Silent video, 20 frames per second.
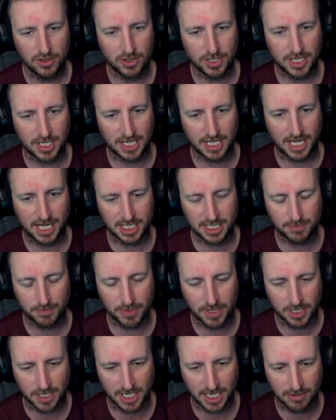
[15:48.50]
You can get
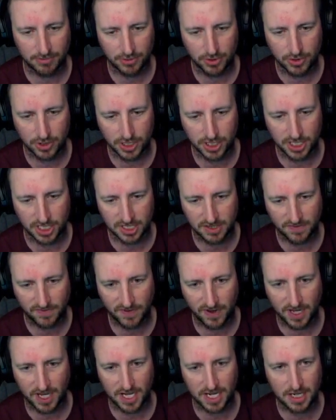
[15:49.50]
Spark Gamble just
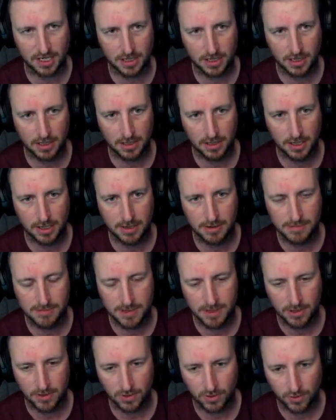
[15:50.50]
fine
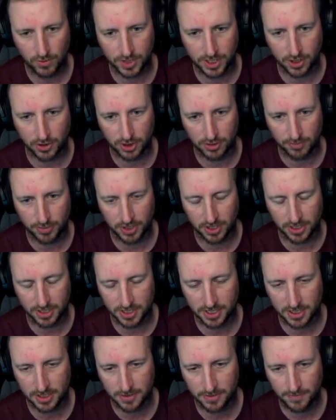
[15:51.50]
without the
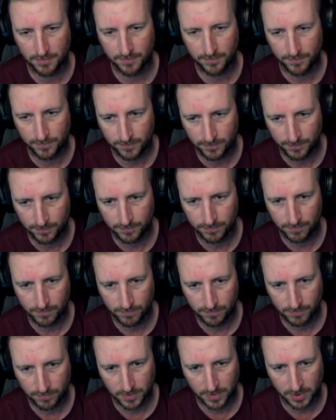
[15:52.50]
pause.
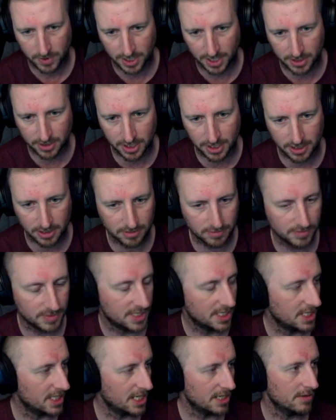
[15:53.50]
There,
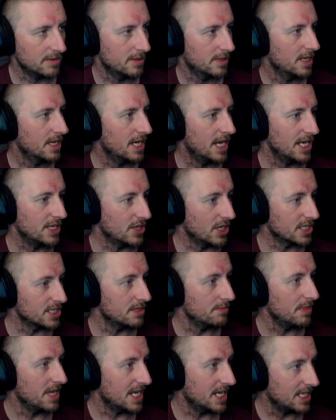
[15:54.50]
see that? It
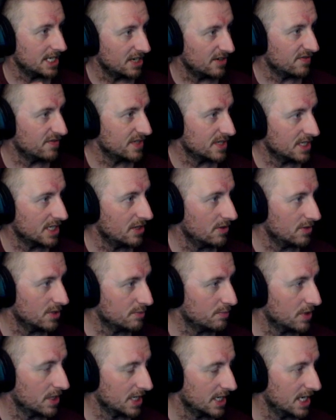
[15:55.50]
doesn't make a difference to how the
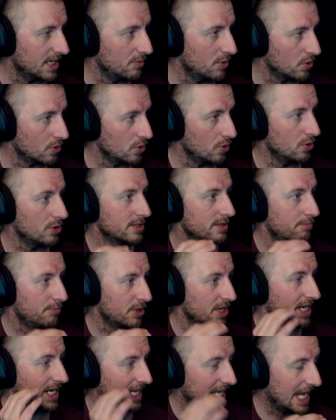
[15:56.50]
Spark Gamble goes,
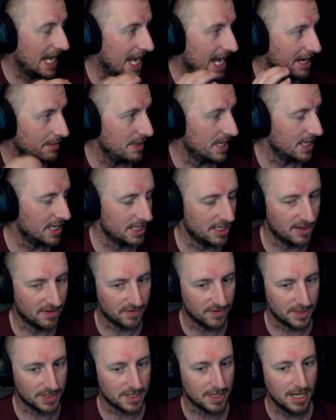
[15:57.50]
but it can make a difference.